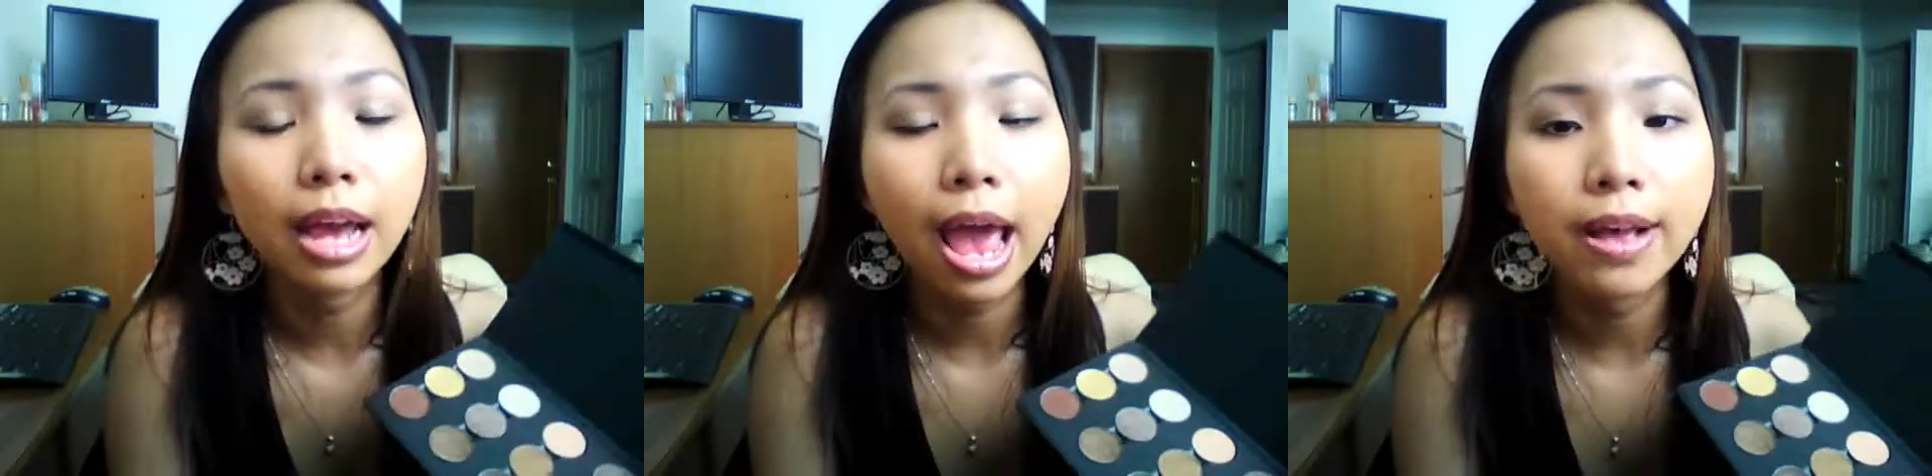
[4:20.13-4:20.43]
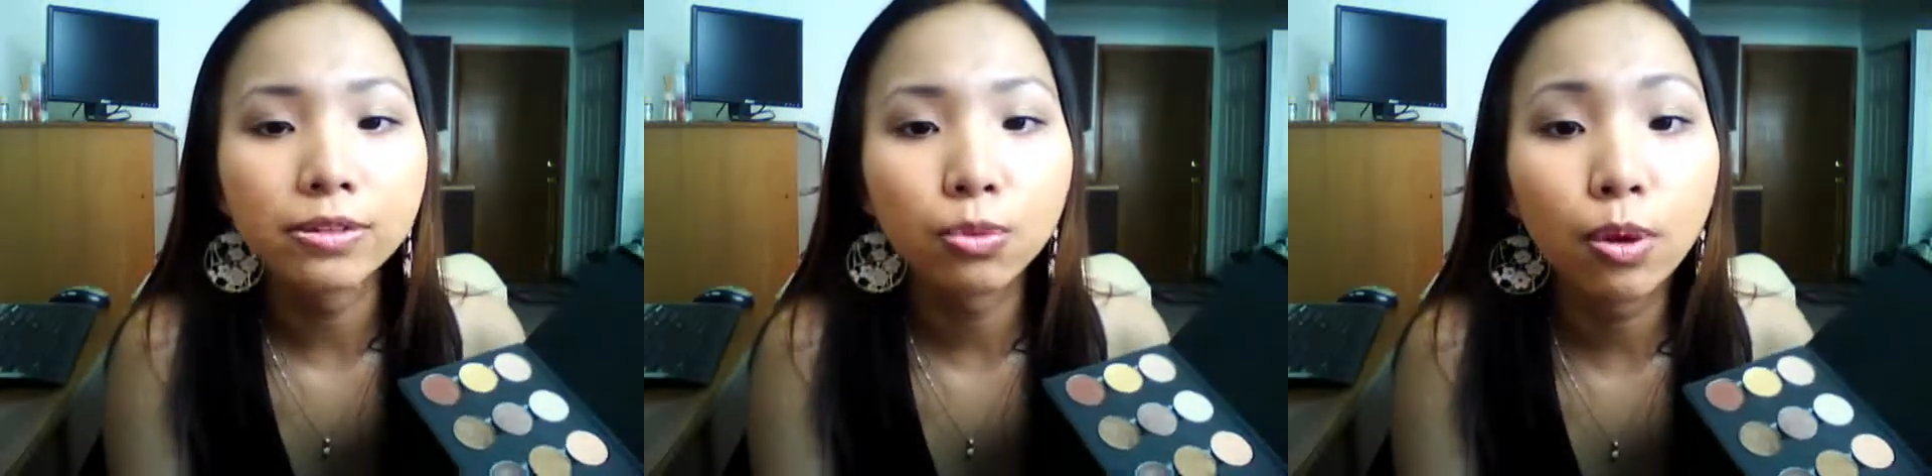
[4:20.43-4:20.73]

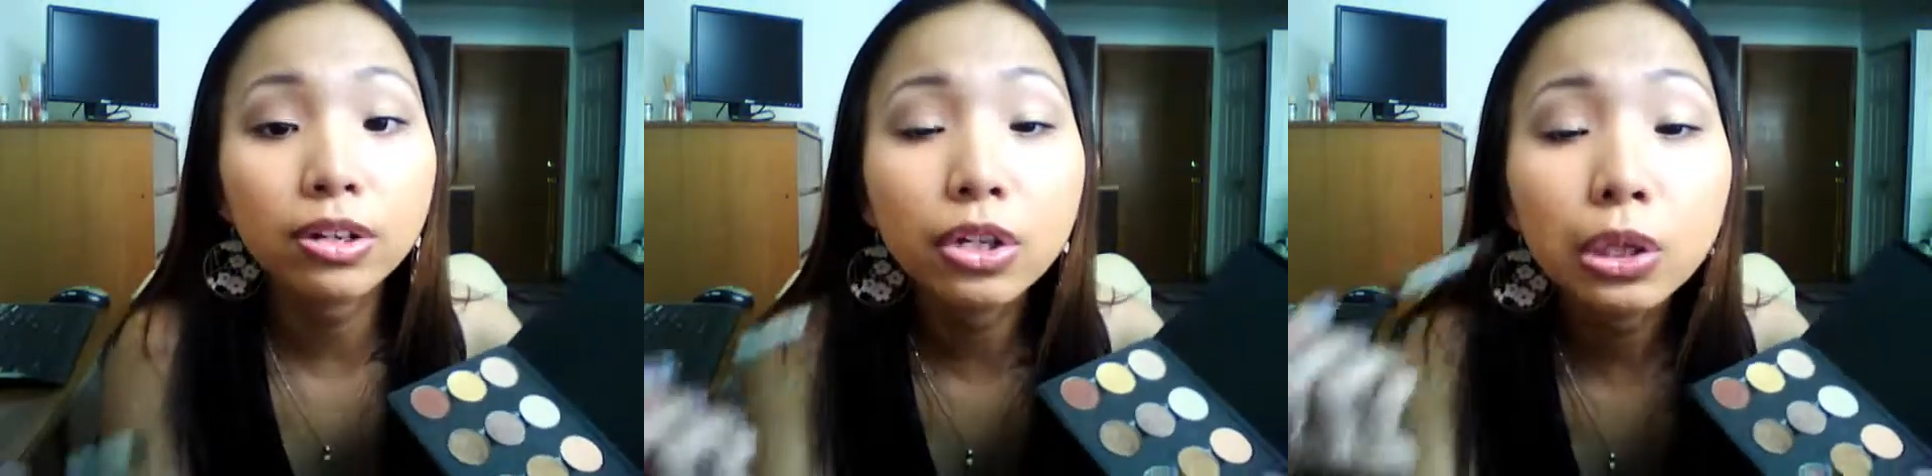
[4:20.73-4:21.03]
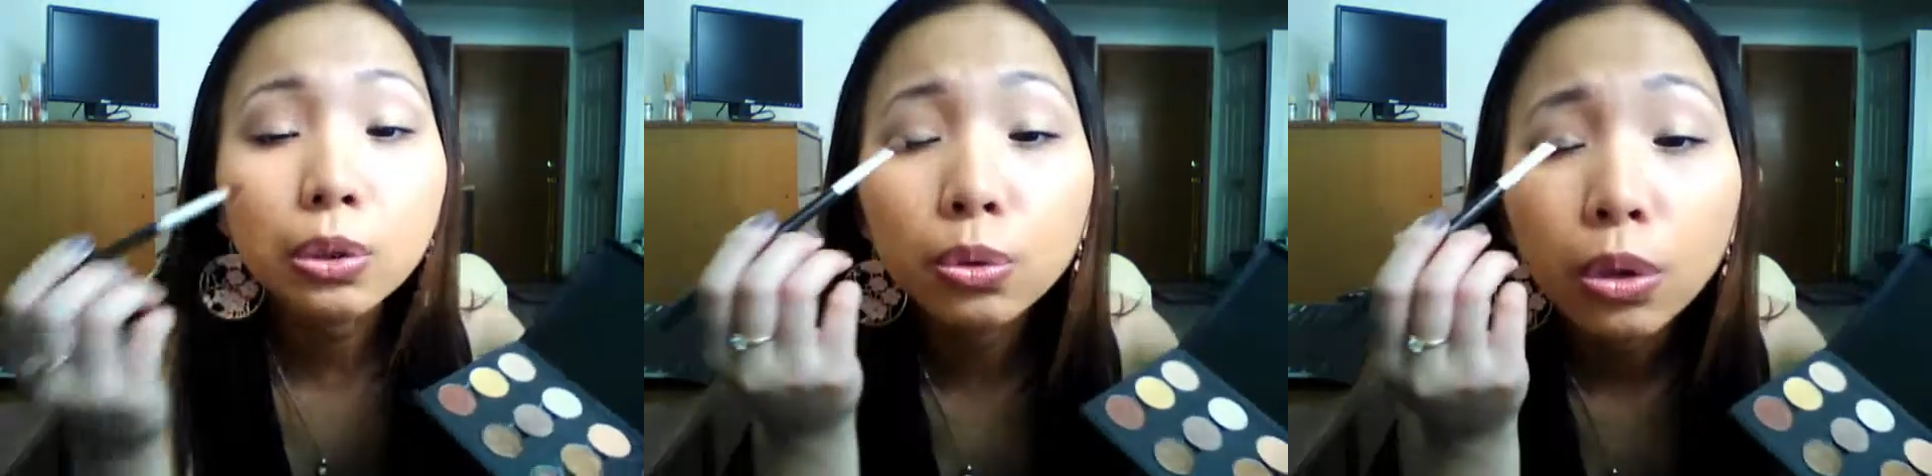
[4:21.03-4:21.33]
as when
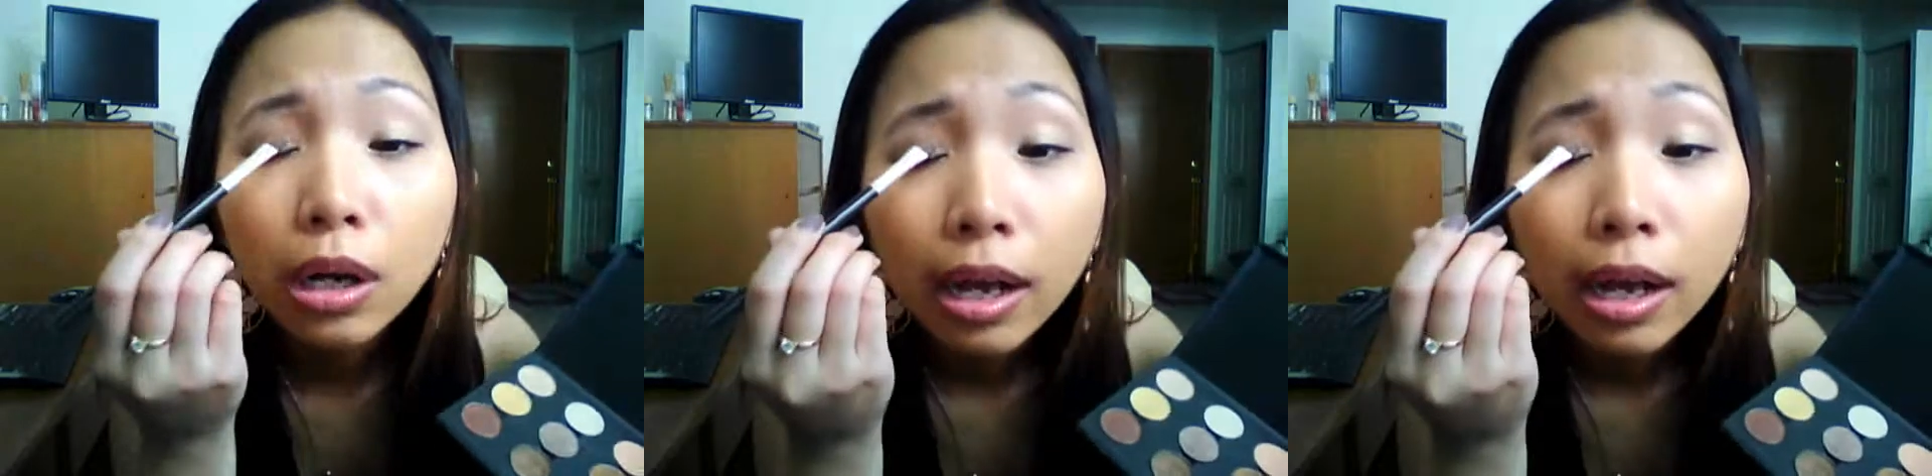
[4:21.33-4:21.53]
you